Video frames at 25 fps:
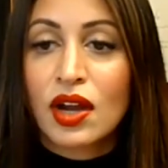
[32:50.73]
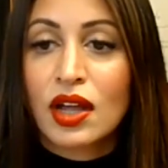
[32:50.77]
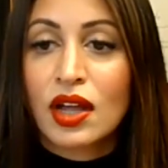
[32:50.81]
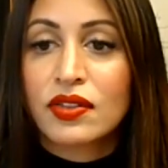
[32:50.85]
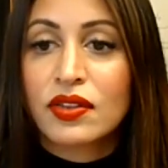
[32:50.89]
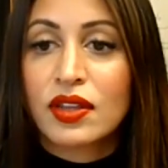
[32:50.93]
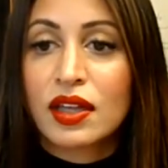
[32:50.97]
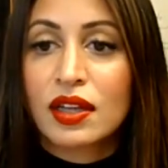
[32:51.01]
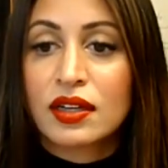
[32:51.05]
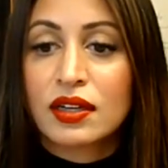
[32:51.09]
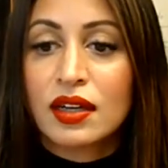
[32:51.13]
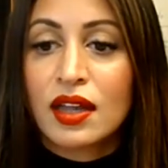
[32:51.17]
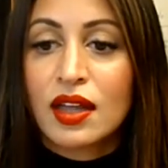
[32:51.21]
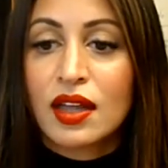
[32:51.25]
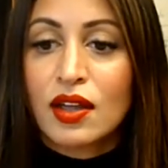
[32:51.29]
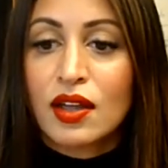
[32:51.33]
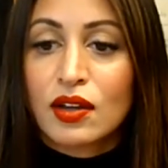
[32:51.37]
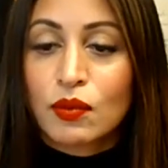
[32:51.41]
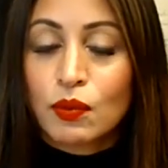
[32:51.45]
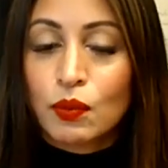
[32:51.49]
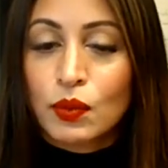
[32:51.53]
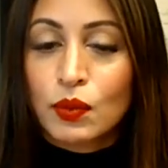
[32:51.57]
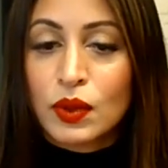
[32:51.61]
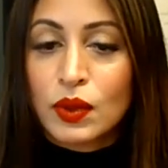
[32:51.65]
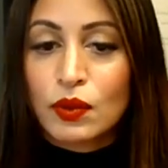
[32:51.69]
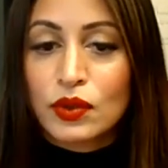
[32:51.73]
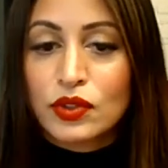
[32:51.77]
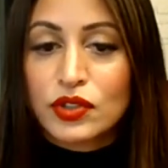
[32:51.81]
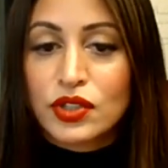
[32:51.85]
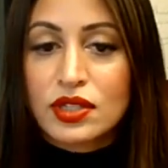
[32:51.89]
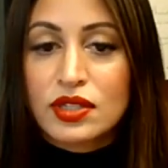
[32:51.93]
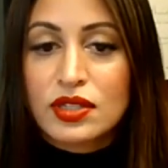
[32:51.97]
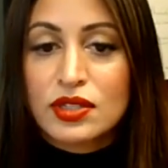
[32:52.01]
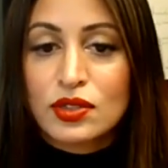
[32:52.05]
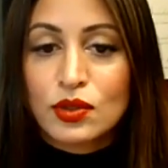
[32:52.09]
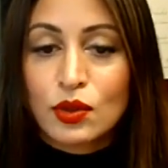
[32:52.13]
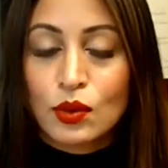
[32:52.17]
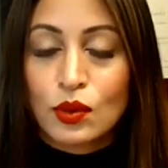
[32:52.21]
And then we were
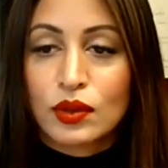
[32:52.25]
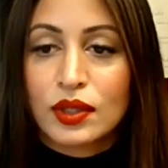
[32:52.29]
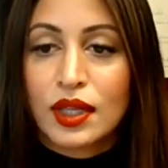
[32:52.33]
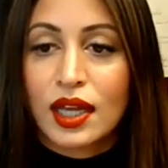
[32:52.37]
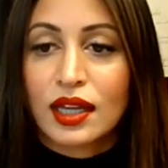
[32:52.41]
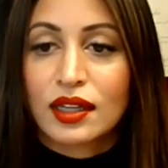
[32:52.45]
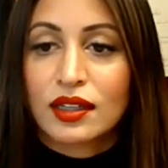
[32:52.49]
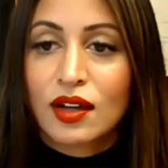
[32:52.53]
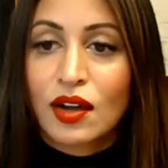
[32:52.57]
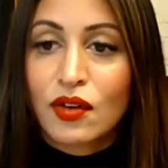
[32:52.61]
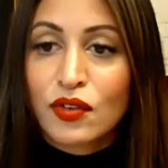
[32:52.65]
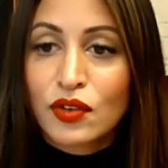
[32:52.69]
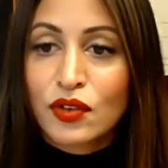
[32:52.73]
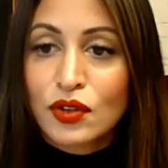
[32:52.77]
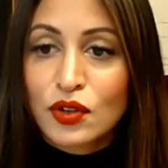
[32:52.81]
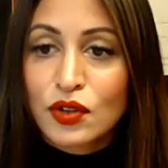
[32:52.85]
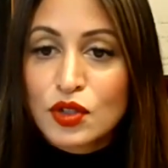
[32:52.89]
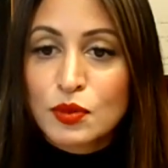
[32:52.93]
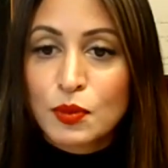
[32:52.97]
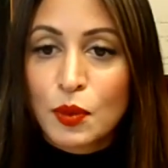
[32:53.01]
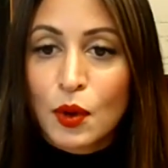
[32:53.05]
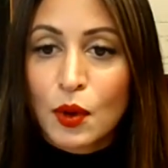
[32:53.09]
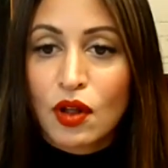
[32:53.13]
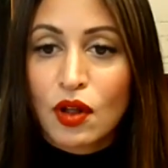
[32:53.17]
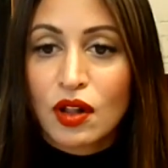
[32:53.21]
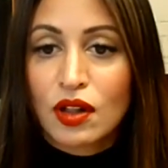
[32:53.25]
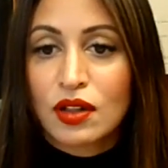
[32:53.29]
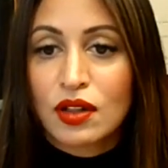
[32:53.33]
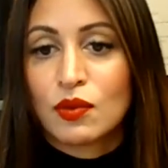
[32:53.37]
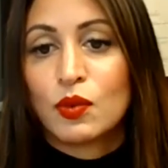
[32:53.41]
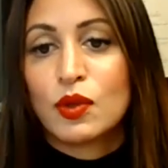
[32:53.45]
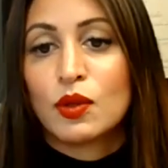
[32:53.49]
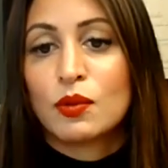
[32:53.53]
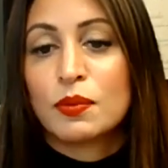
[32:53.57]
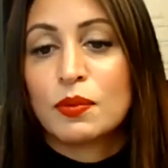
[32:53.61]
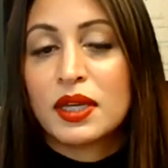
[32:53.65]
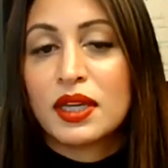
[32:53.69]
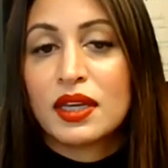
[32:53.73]
just told that Governor's Ball
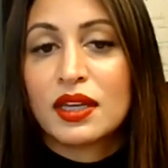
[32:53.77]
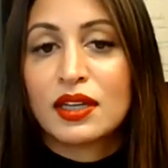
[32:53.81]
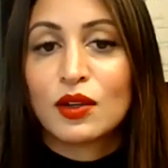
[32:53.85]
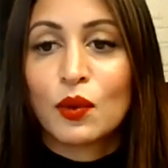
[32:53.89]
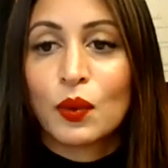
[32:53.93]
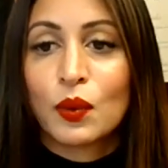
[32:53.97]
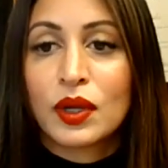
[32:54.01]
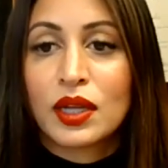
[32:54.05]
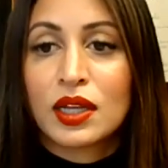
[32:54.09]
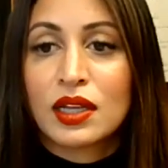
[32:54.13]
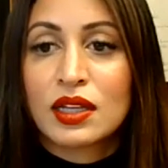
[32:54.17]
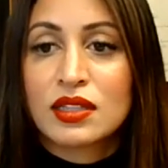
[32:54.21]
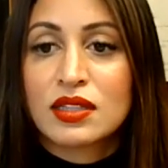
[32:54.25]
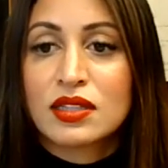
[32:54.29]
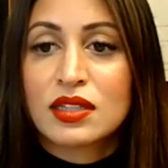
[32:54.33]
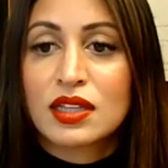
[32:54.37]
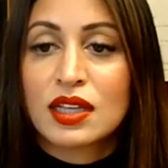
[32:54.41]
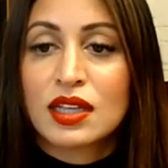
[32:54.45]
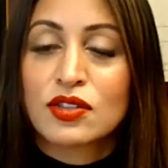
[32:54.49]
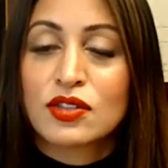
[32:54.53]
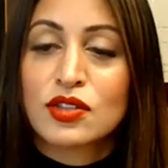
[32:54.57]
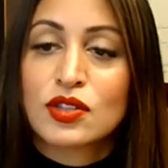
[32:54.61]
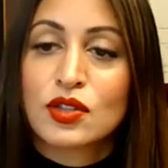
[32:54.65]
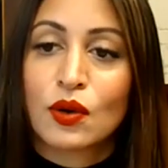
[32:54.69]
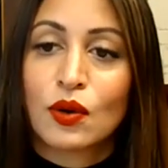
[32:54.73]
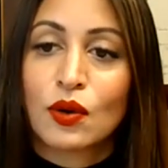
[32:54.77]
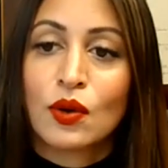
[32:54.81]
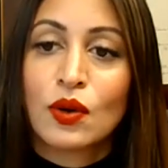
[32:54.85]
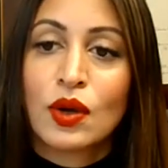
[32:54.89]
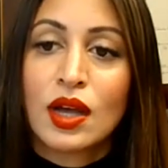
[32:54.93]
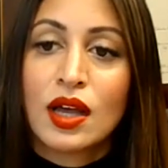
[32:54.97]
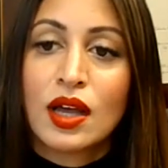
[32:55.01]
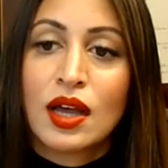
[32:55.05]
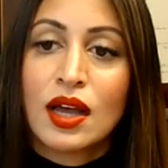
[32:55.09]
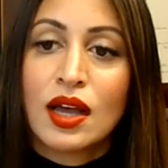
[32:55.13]
will be in Queens, and so